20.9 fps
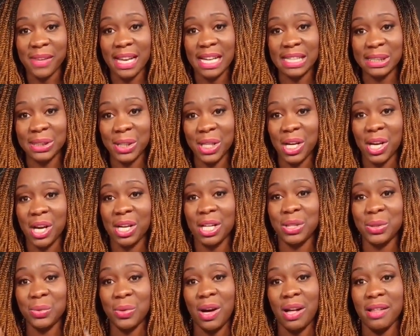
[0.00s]
And so you're going
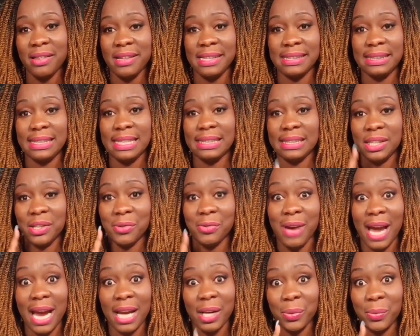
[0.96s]
to do all these things in the
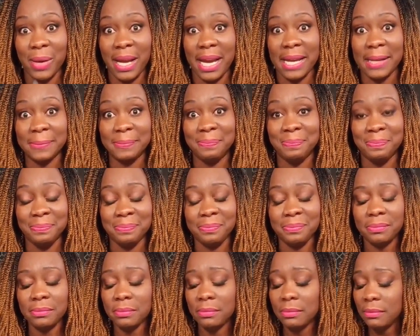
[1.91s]
right way.
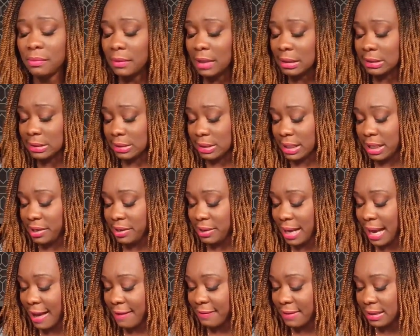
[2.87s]
So there
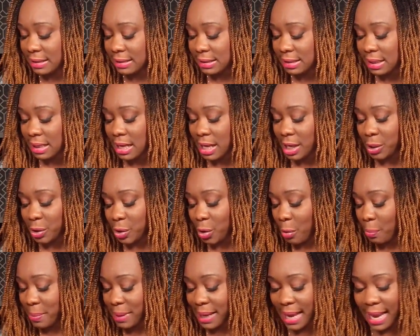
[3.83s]
you have it.
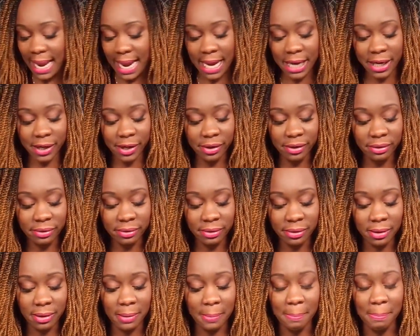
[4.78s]
Don't be a hater.
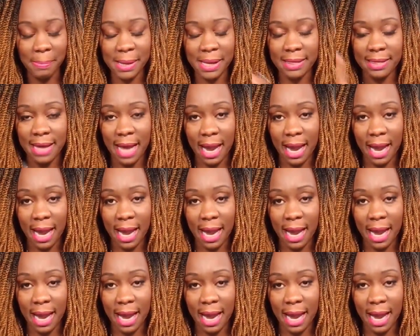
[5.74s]
Be